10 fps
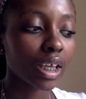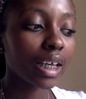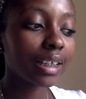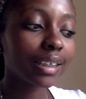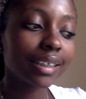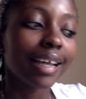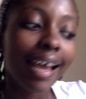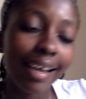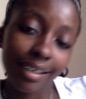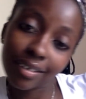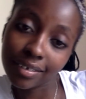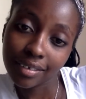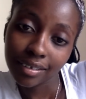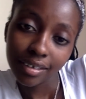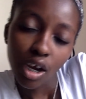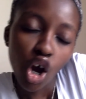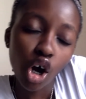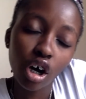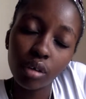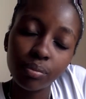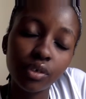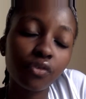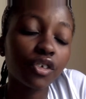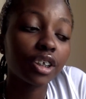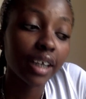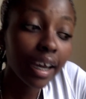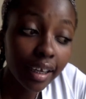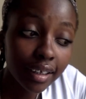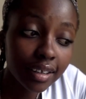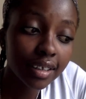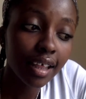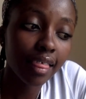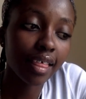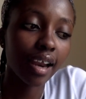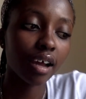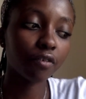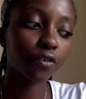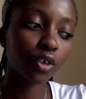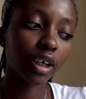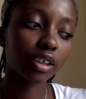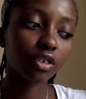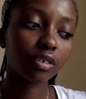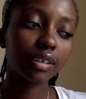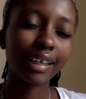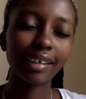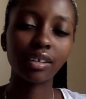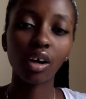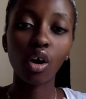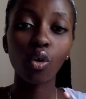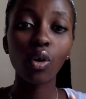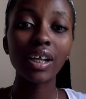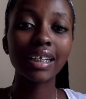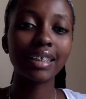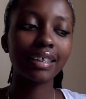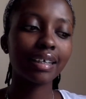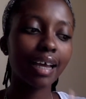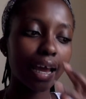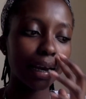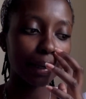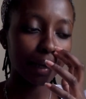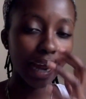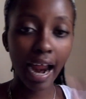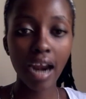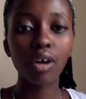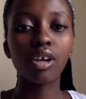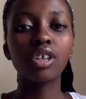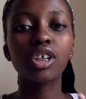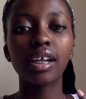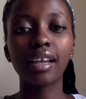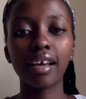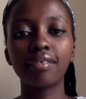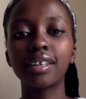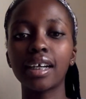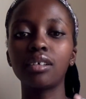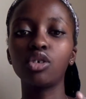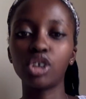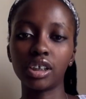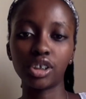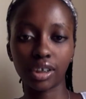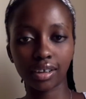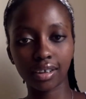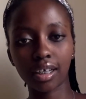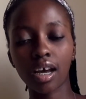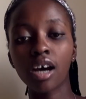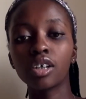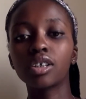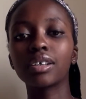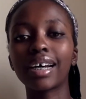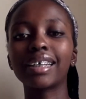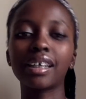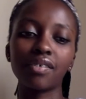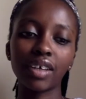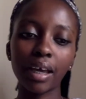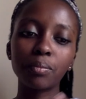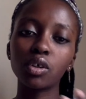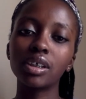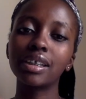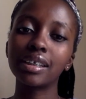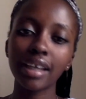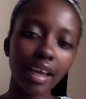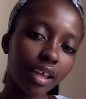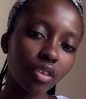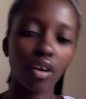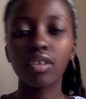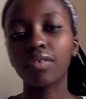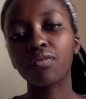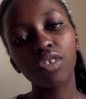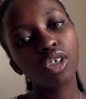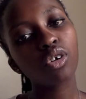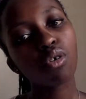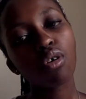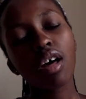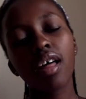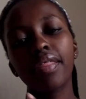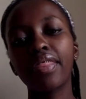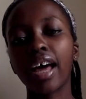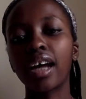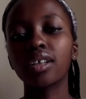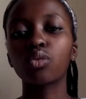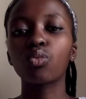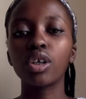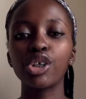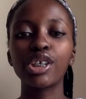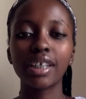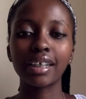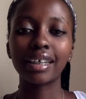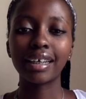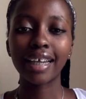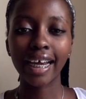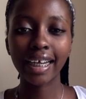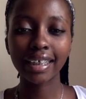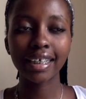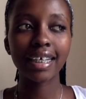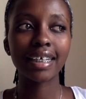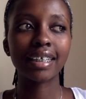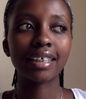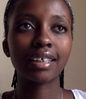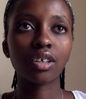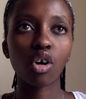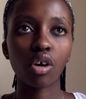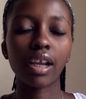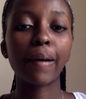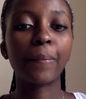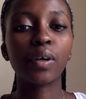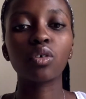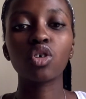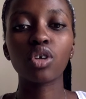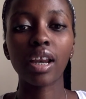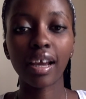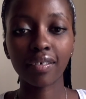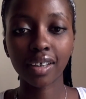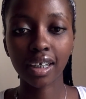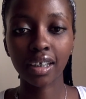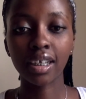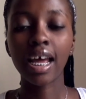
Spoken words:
Instead, opt for diets that are focused on diet quality and encourage lifestyle changes. So as I've kept on saying throughout the video, that when you start a diet, it is all about your lifestyle,